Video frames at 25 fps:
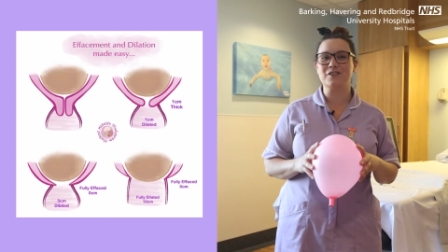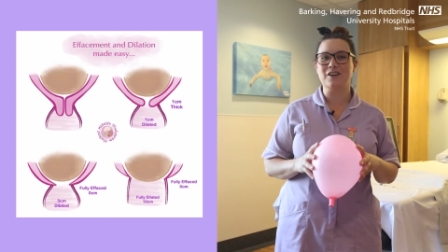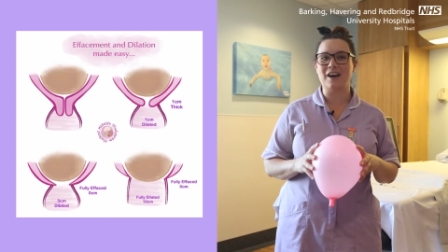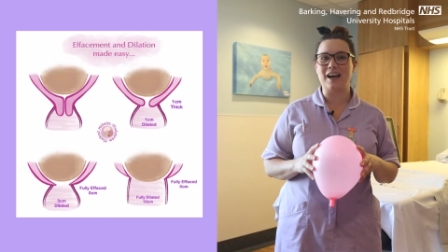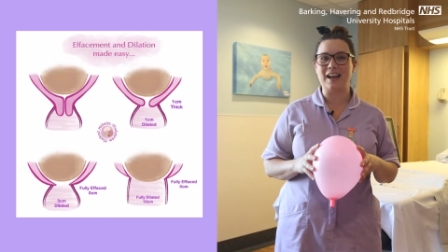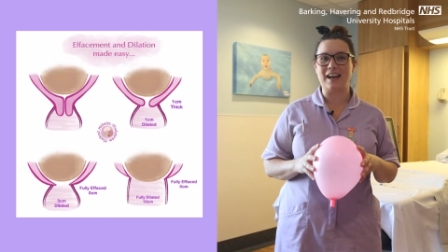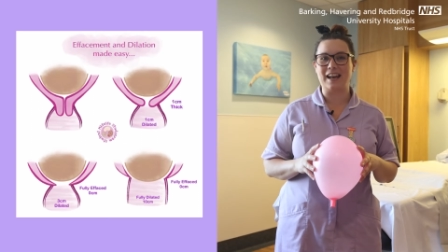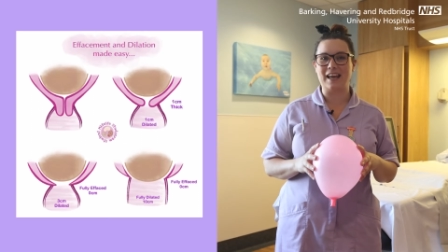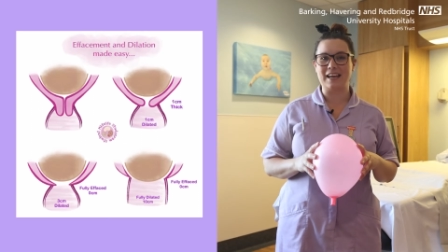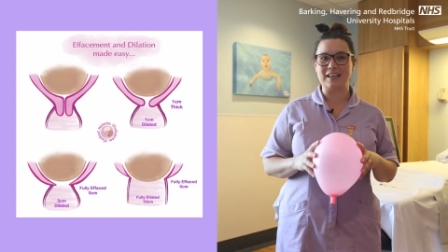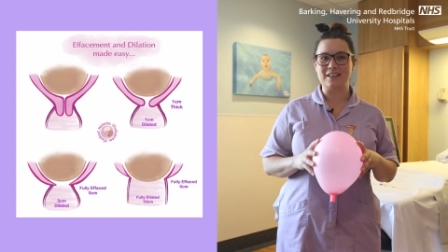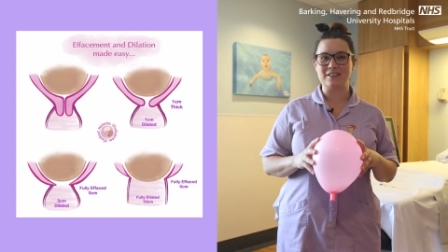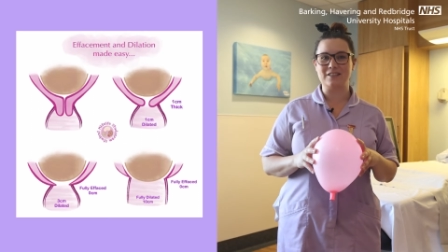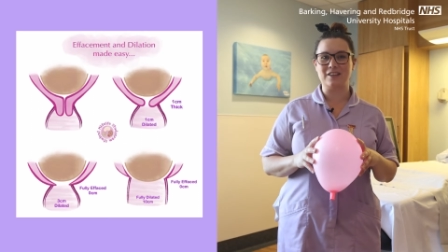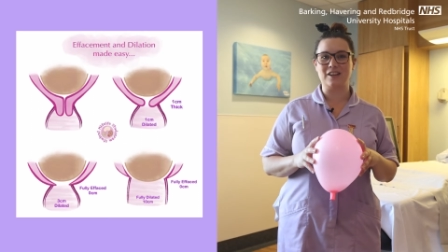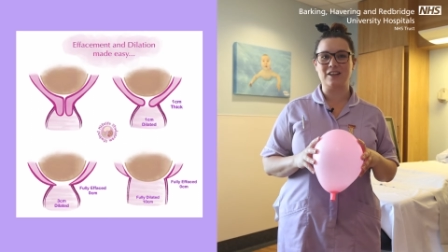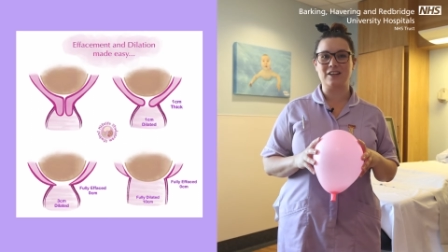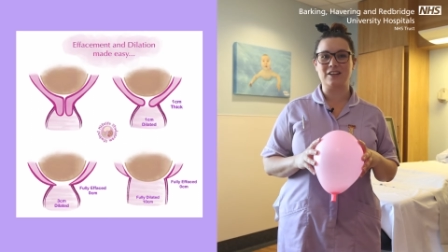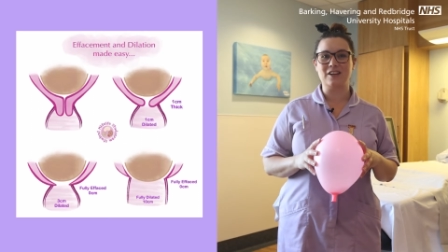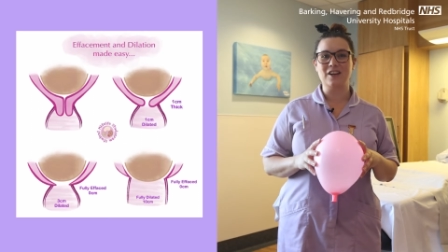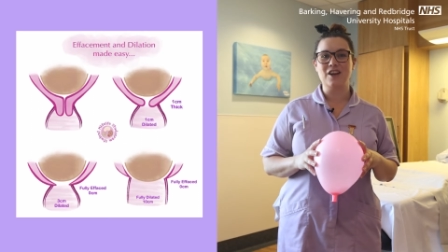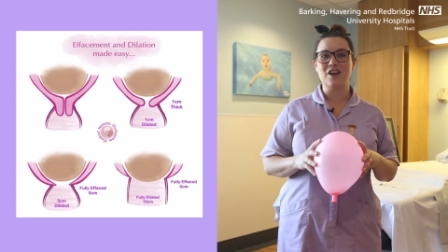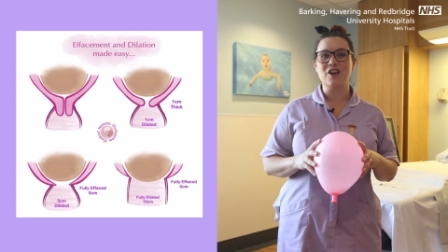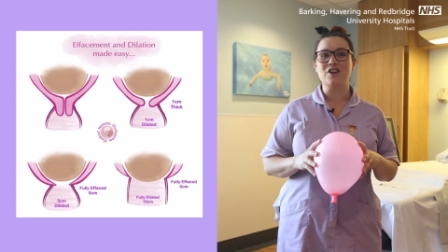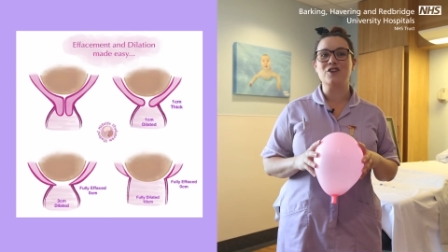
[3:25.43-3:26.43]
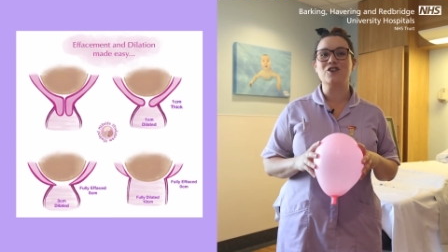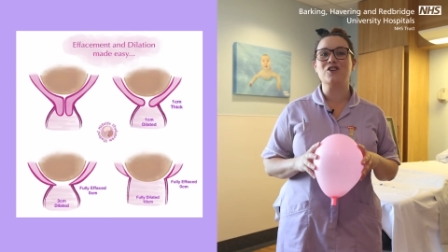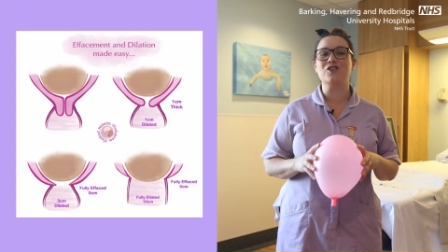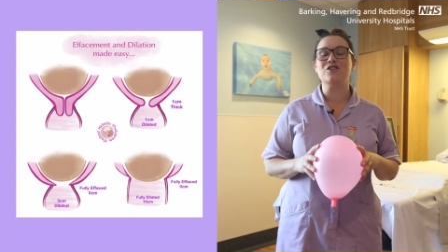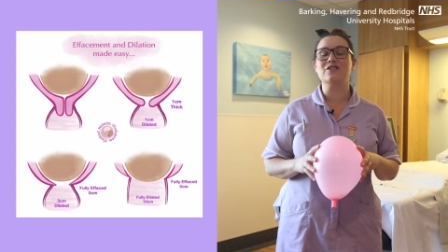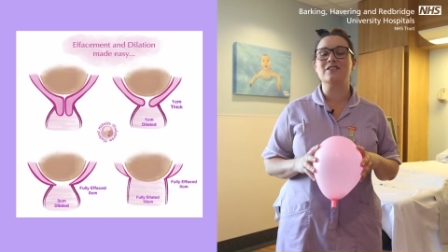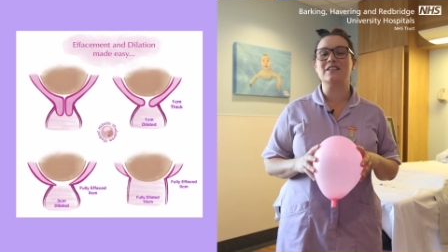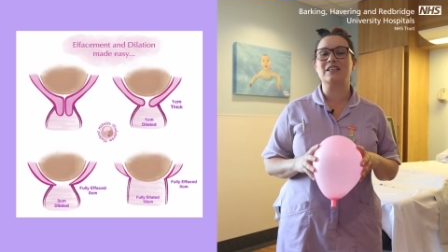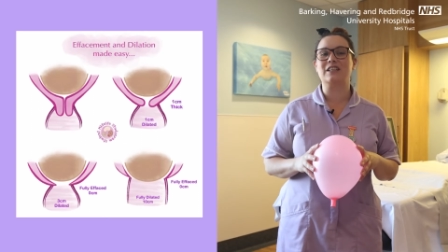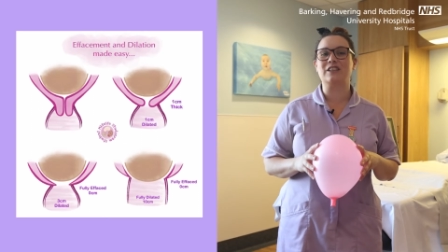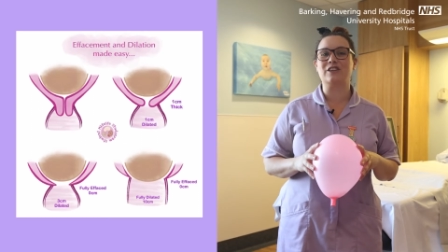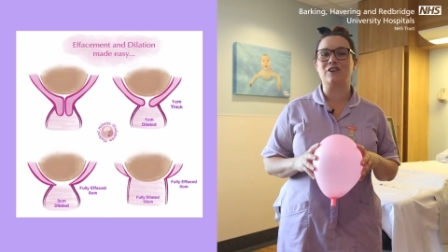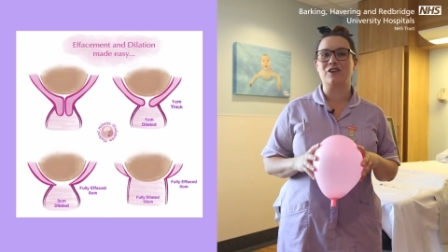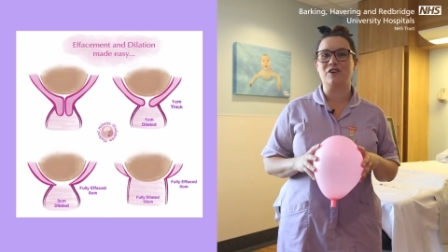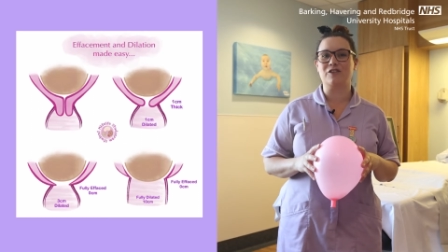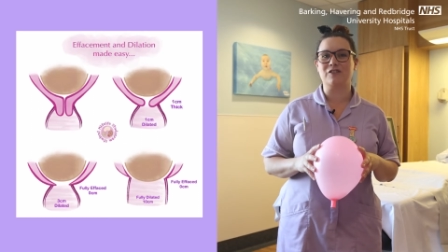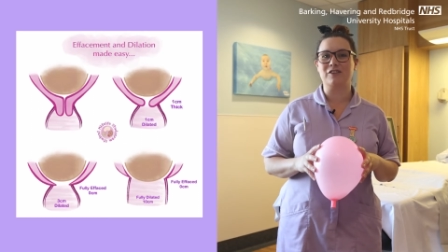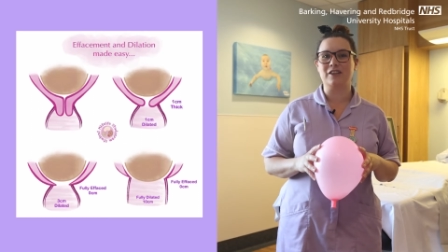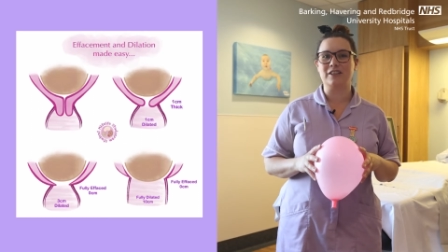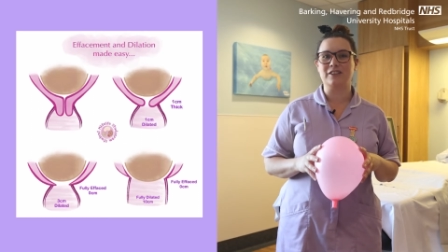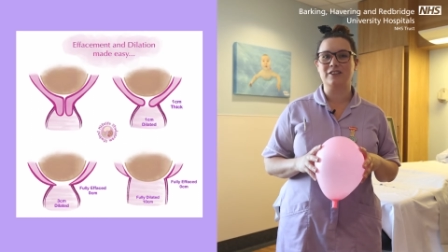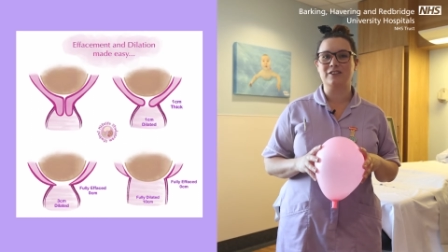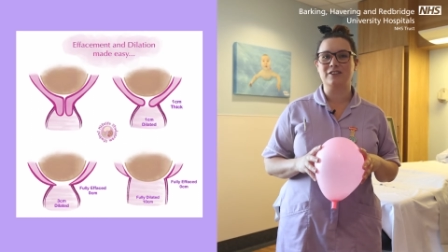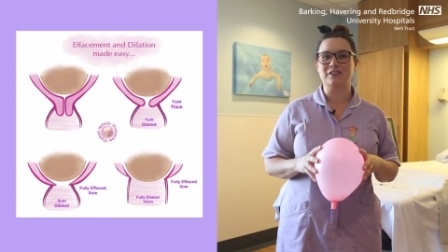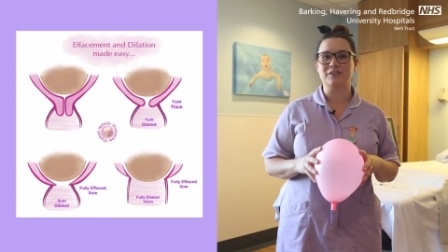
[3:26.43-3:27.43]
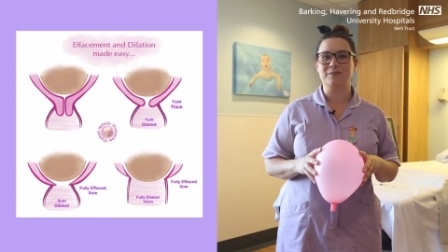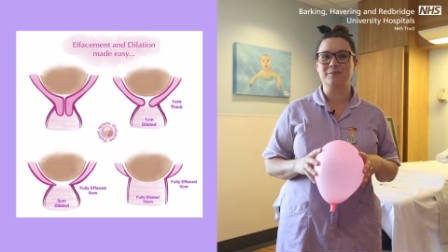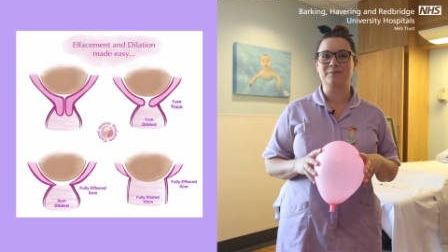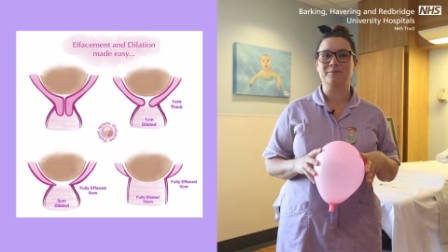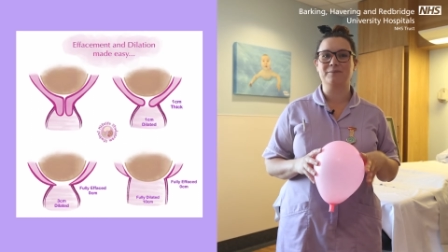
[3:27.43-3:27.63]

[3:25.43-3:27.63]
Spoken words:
dilation using an orange.